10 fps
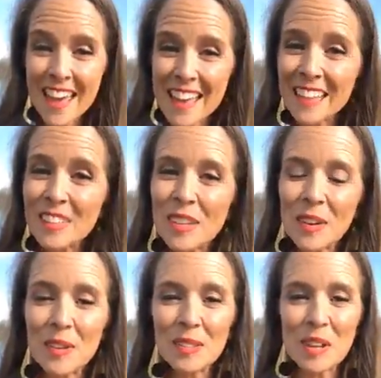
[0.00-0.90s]
and to
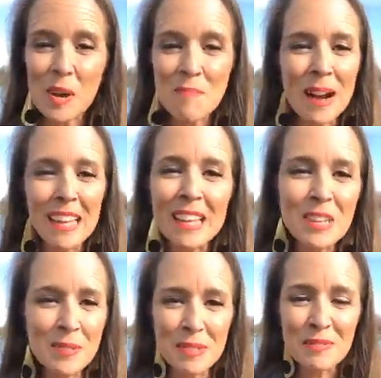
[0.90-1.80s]
those in our mighty
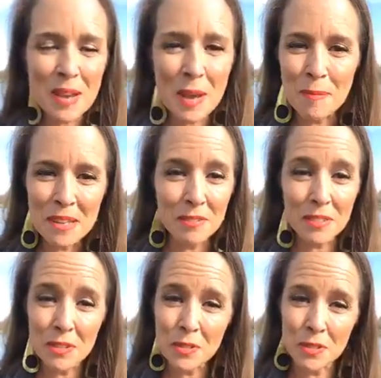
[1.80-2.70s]
human family of
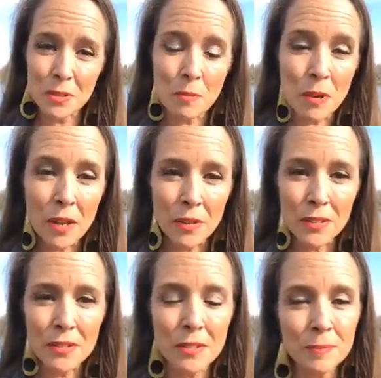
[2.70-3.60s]
sisters and
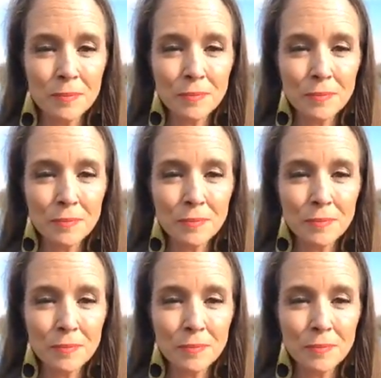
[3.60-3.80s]
brothers,